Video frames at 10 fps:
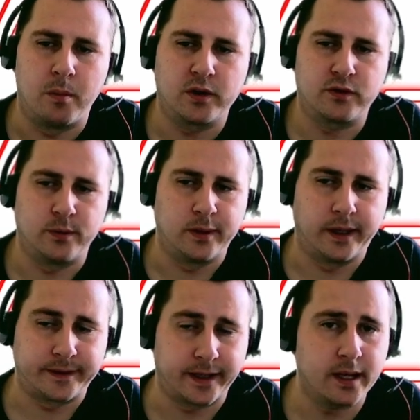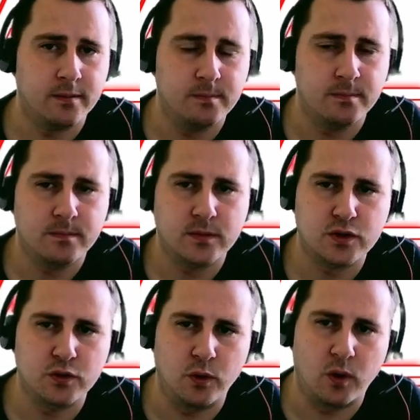to a date.
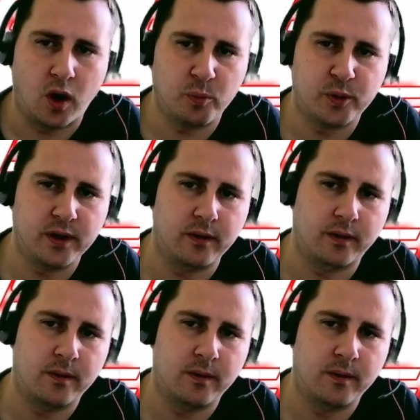So up here,